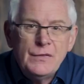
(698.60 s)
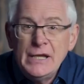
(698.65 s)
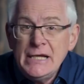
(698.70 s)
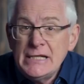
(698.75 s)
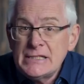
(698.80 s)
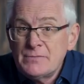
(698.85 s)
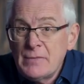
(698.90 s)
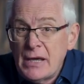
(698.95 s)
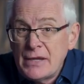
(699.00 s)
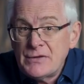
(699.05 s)

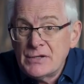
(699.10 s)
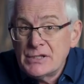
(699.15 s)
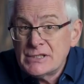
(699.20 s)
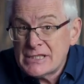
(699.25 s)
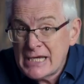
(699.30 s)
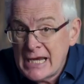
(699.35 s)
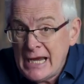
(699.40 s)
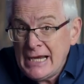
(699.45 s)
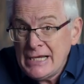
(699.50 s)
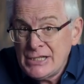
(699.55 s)
These methods
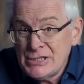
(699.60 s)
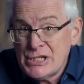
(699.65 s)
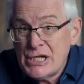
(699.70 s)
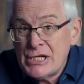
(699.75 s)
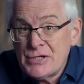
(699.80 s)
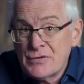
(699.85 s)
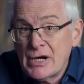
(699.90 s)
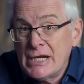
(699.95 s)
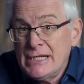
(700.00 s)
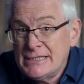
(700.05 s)
can
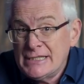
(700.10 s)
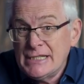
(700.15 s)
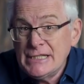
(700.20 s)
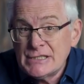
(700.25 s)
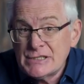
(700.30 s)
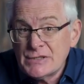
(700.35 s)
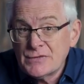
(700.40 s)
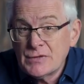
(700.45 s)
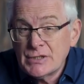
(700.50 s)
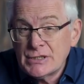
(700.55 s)
generate
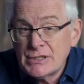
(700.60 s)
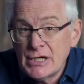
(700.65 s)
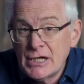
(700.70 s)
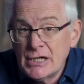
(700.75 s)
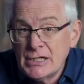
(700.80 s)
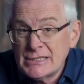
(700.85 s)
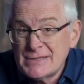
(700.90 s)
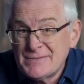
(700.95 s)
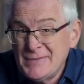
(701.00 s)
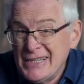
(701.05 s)
decent
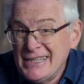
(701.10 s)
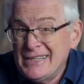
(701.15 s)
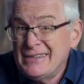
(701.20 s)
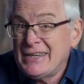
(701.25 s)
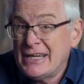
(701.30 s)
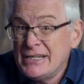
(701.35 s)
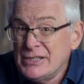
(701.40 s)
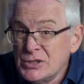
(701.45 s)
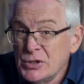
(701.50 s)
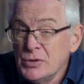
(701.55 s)
returns, but
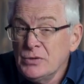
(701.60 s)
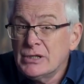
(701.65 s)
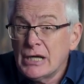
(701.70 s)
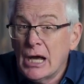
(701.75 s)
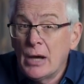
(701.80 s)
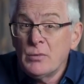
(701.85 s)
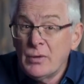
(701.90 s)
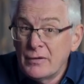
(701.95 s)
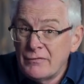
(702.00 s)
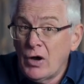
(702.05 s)
they do
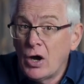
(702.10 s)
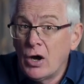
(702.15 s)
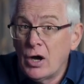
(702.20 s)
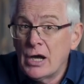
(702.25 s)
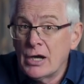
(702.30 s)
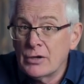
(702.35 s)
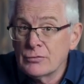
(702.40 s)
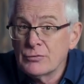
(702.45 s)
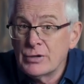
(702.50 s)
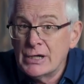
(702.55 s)
come with
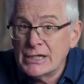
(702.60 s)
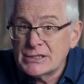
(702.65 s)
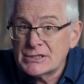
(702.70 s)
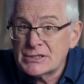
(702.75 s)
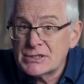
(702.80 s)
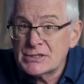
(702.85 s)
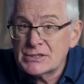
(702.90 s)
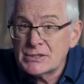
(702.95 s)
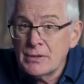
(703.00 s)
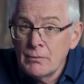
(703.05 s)
higher
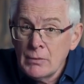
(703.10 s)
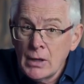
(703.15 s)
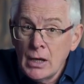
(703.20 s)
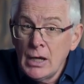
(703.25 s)
risks.